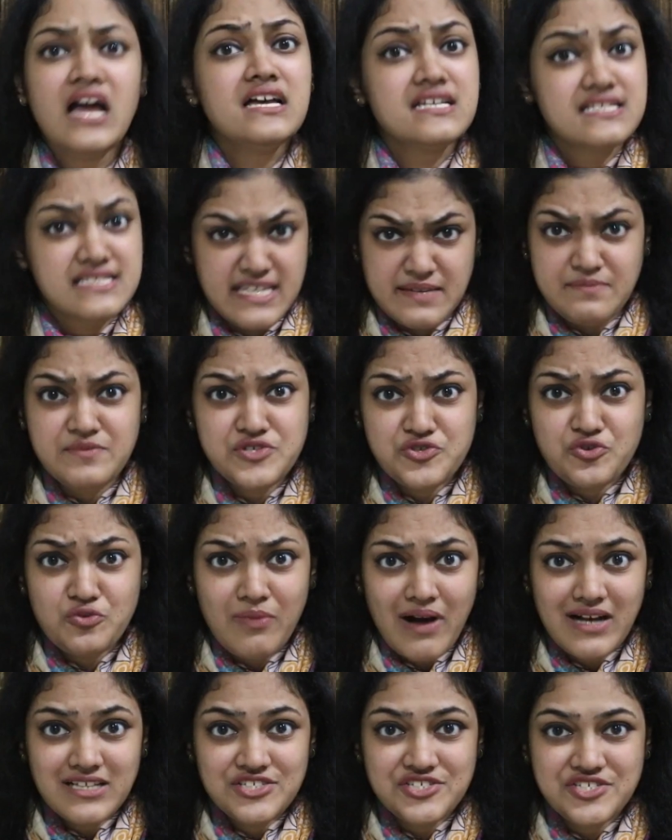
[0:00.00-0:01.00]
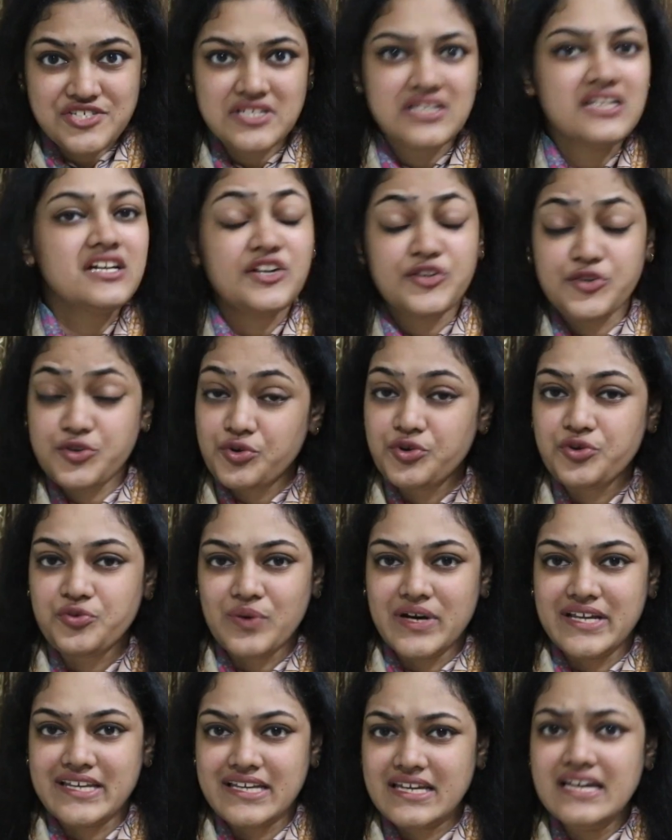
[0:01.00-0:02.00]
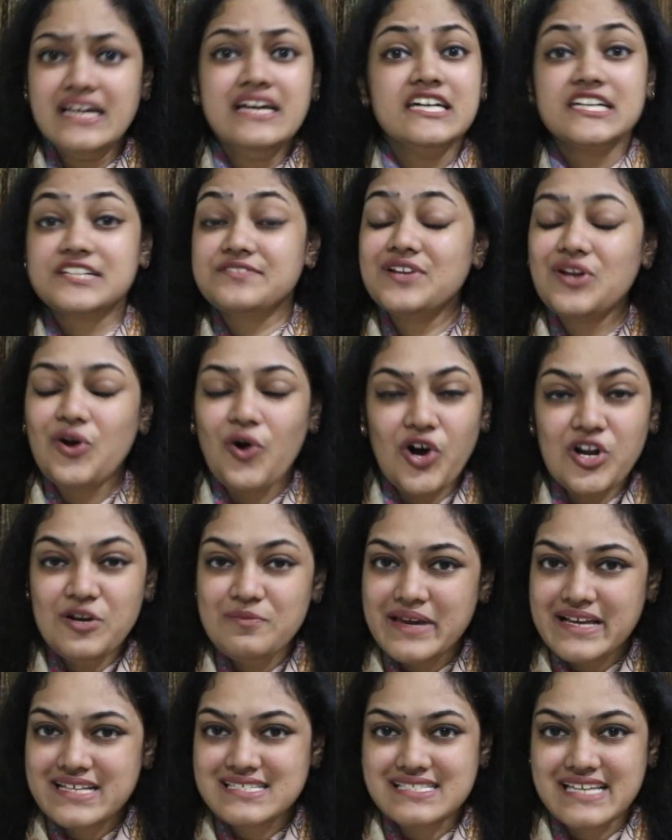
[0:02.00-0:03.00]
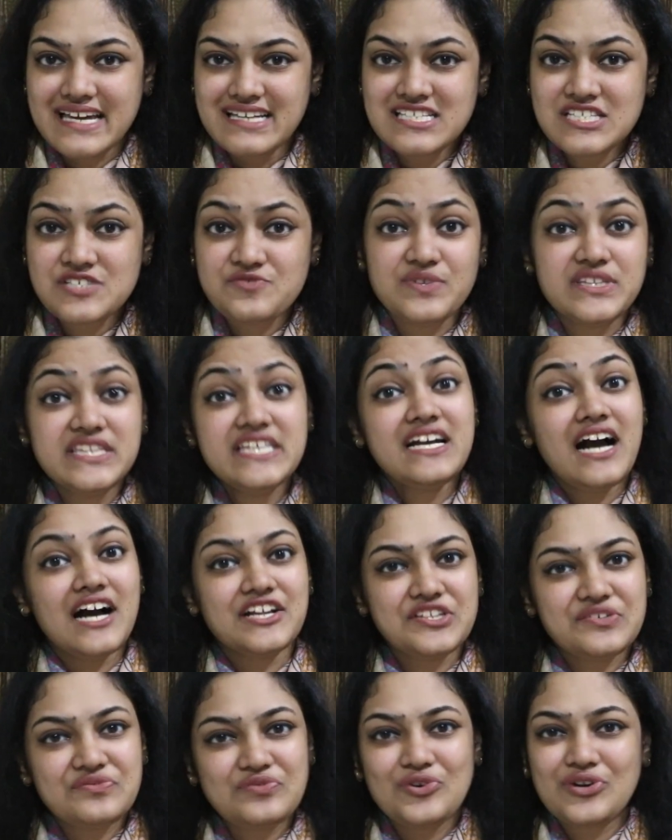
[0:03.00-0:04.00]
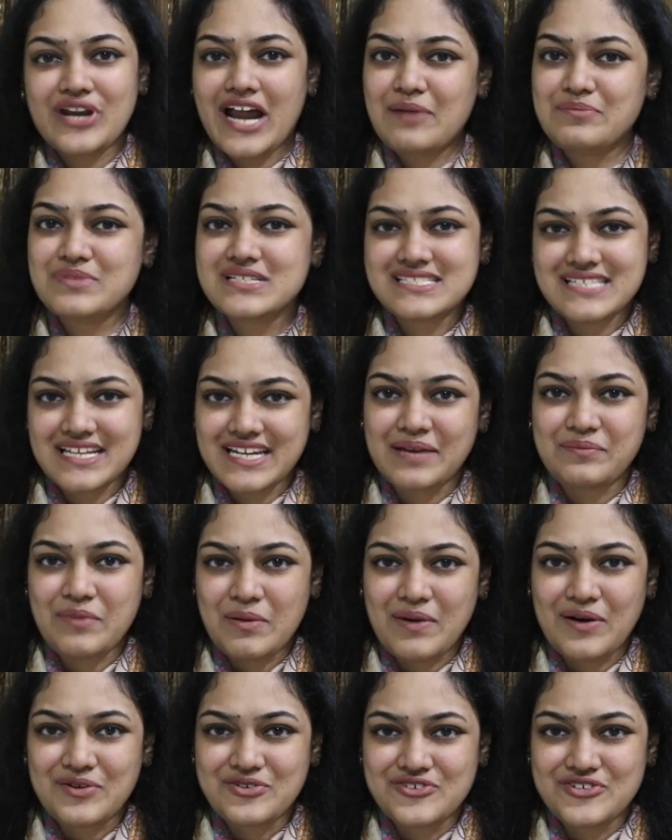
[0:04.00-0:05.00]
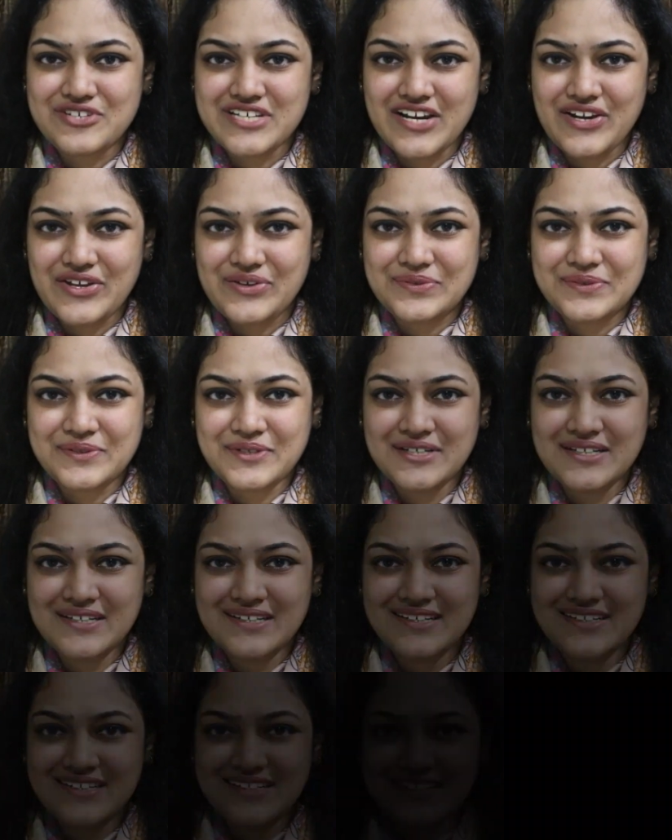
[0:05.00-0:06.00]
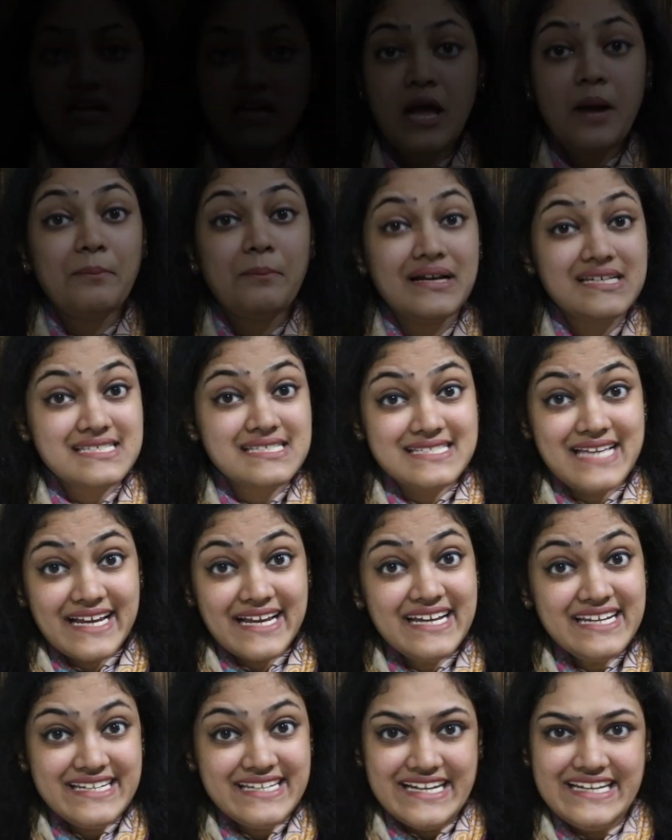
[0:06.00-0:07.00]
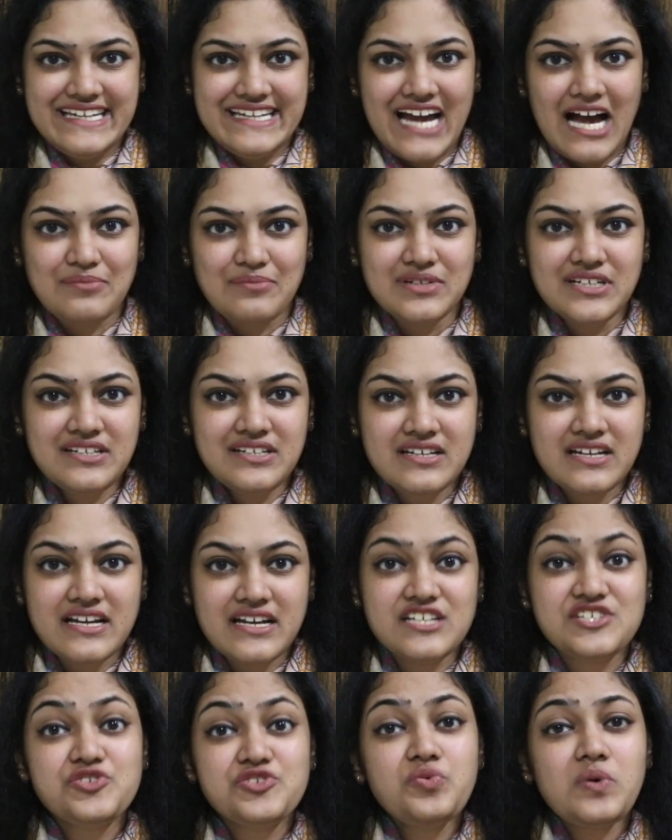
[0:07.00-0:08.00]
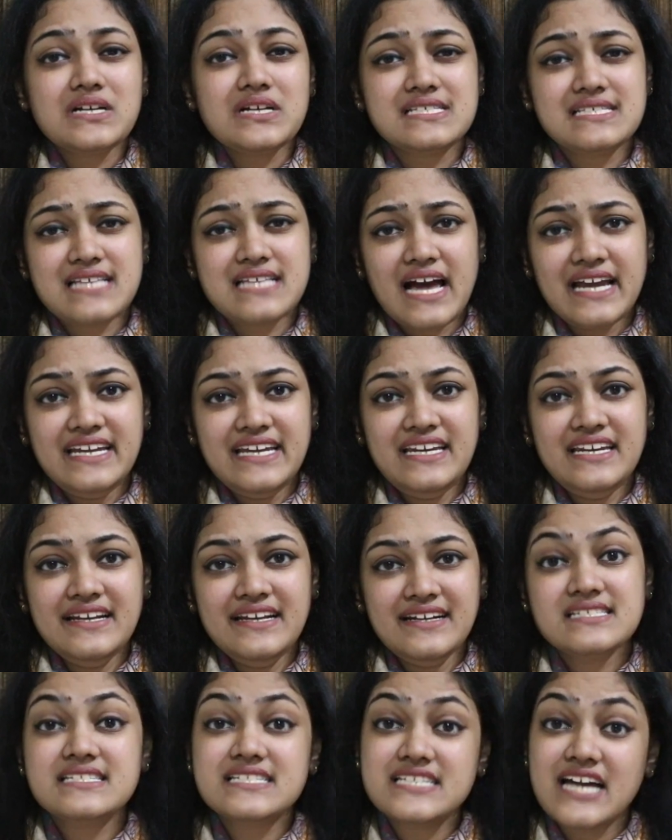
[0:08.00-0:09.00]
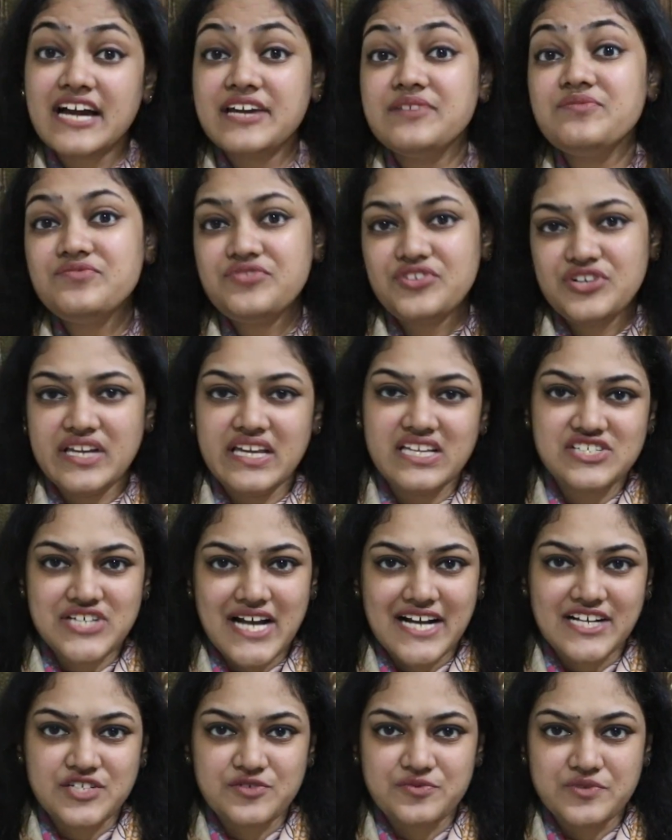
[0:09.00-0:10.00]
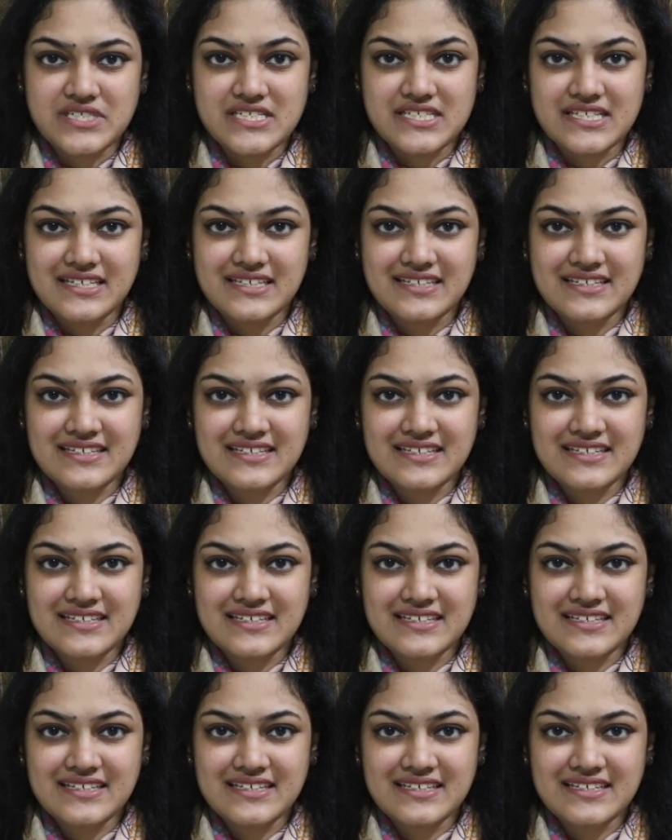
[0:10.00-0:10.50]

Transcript: Seems too much? Don't worry, it will all make sense with the other 4 habits that I'm about to tell you. My second daily habit is to assign time for each activity.